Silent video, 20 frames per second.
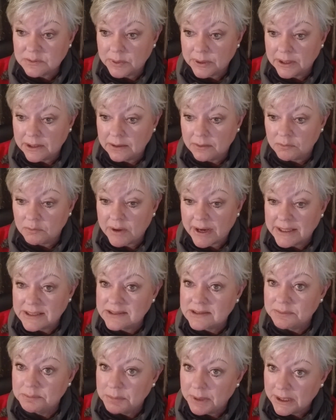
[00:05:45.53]
We
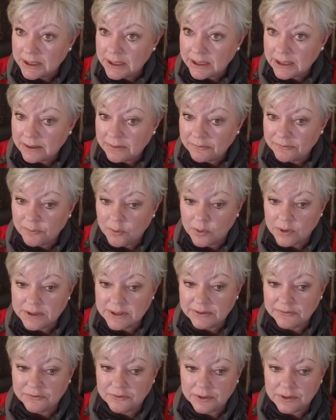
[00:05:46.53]
raised money for
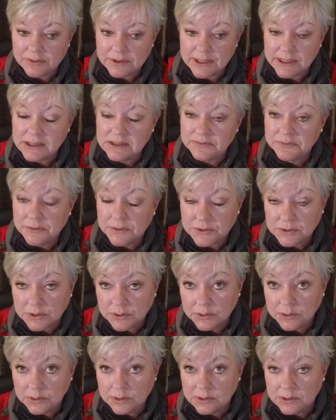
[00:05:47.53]
different things for the
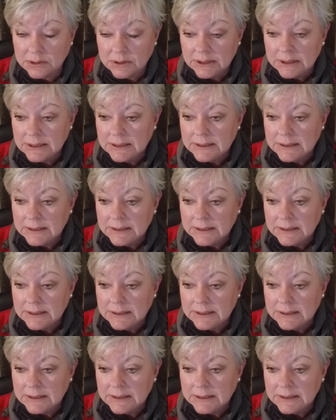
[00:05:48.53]
school,